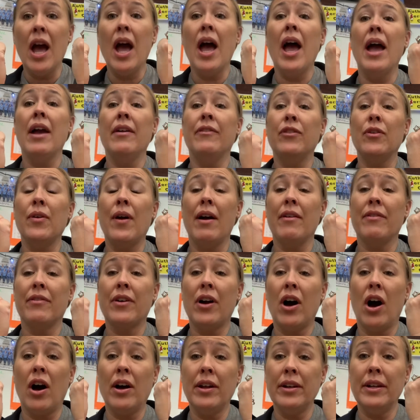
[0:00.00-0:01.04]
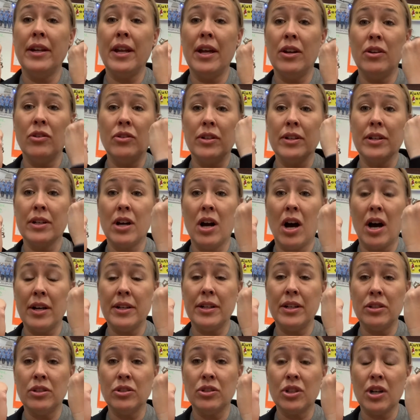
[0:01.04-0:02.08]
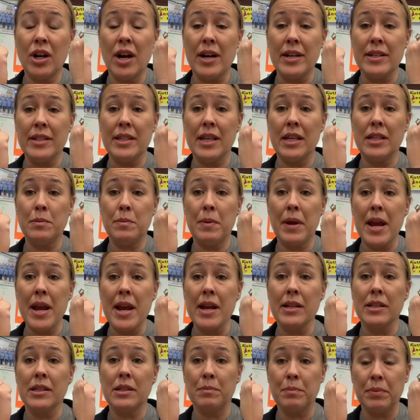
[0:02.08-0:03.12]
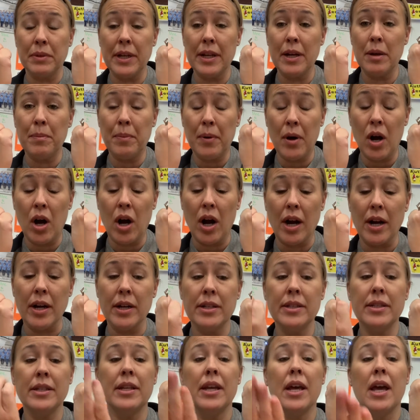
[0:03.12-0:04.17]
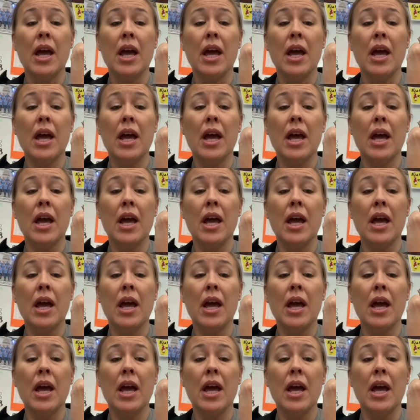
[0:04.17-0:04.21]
If you have continental and continental crust that's being split apart,